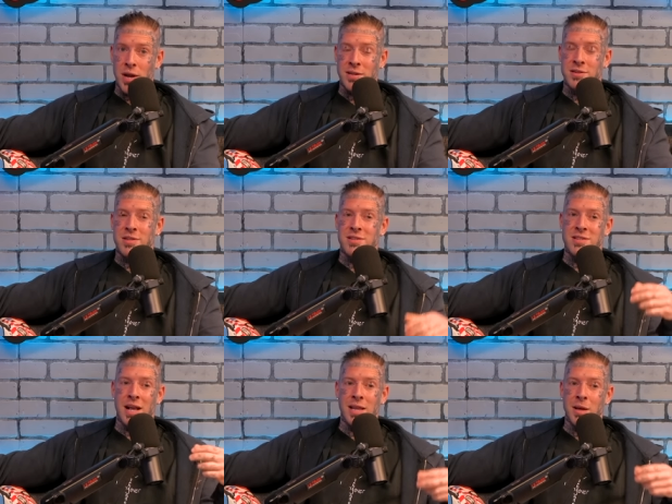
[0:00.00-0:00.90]
That's the
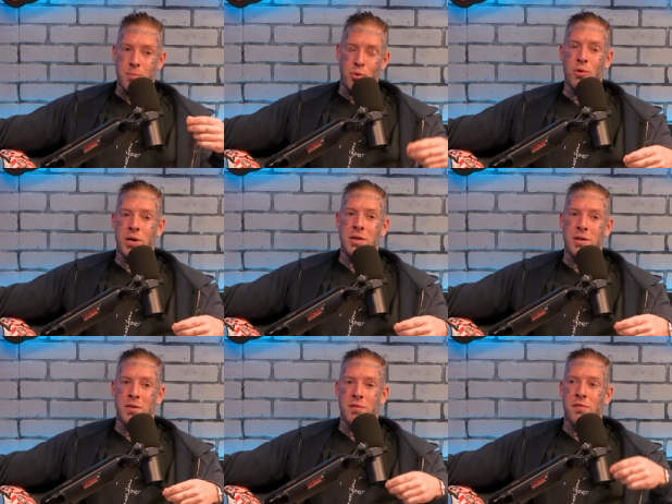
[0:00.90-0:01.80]
selling point
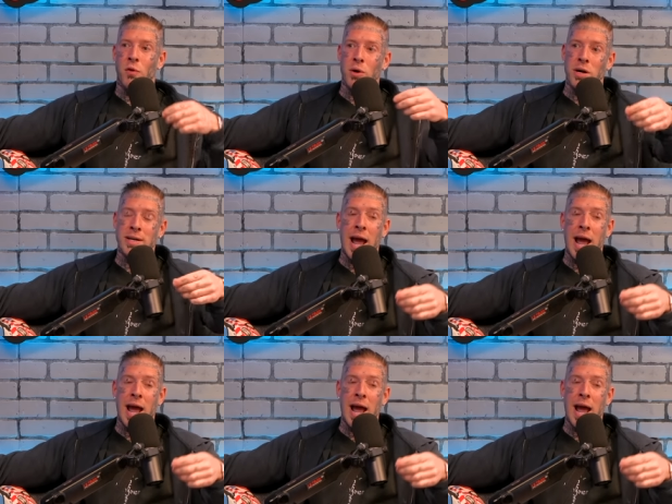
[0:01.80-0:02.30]
Correct. for it mm.